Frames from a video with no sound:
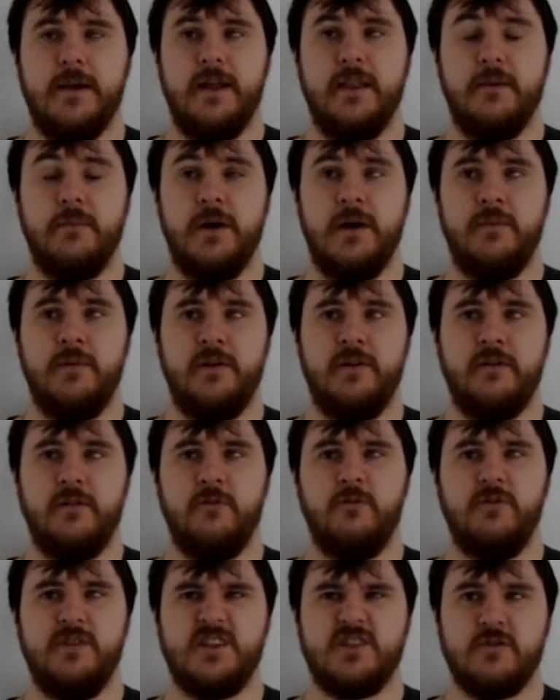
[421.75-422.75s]
At the moment,
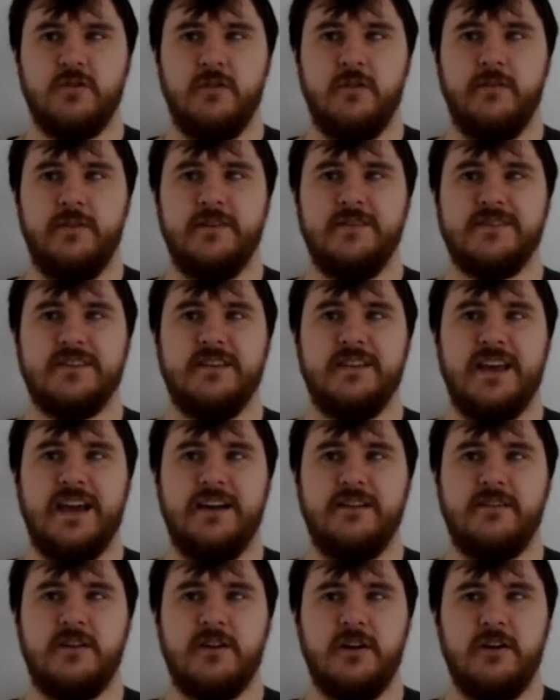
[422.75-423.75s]
all we saw is that they
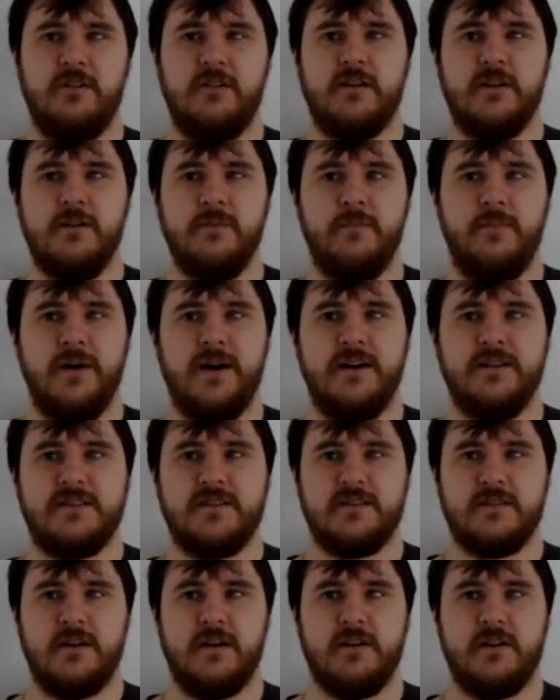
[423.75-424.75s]
had Coke,
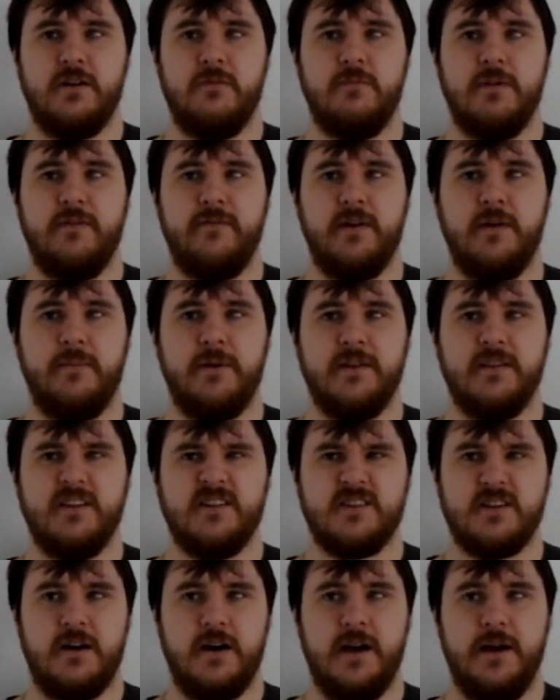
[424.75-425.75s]
but I don't know whether by the
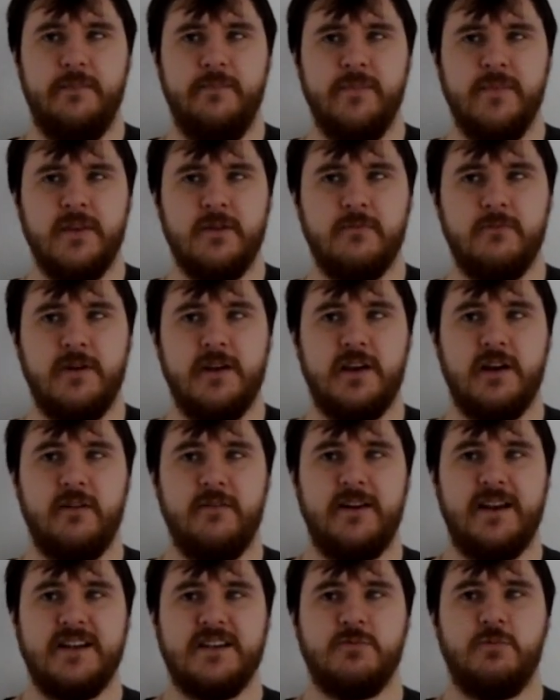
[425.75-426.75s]
time we go
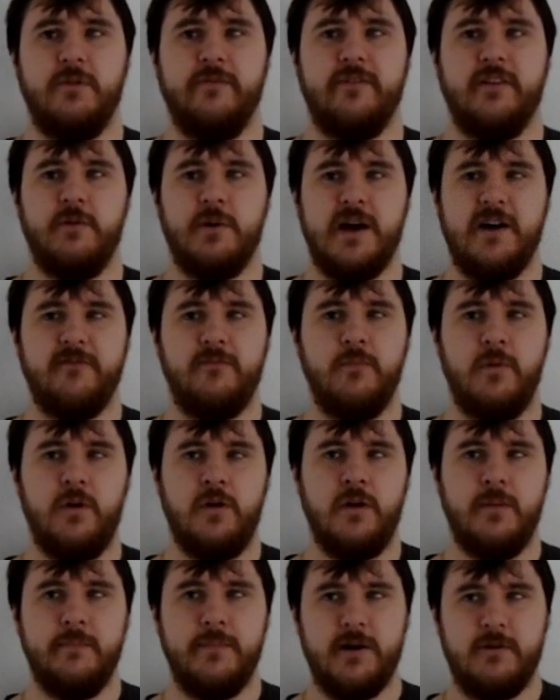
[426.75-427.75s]
next, whether they'll have
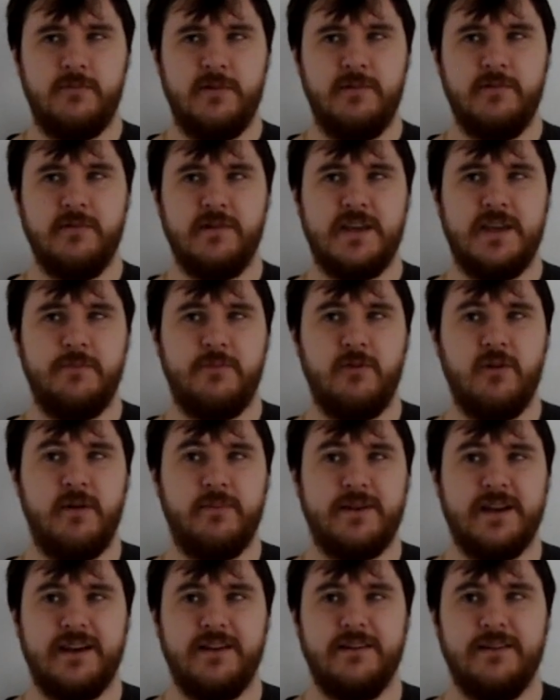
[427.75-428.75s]
more, but we will keep you
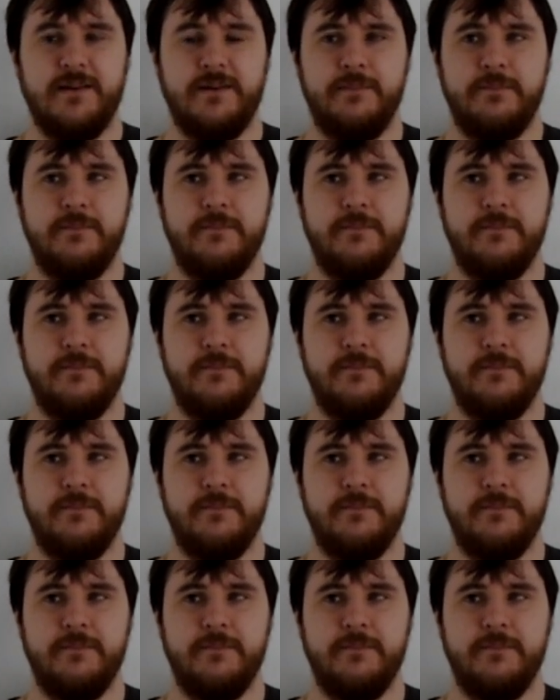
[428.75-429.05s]
updated.